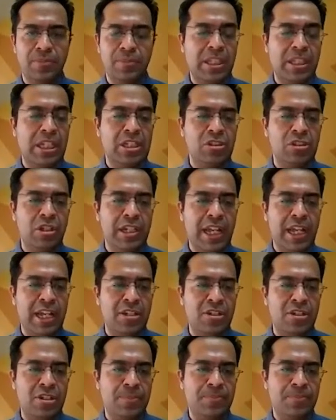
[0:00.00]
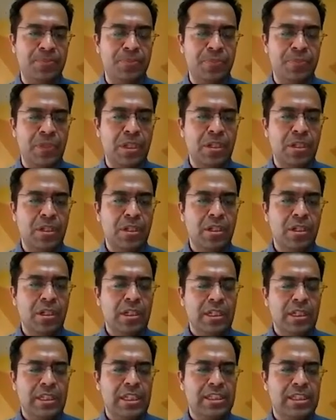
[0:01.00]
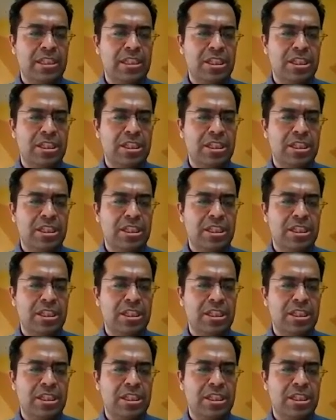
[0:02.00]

There is your edge. This is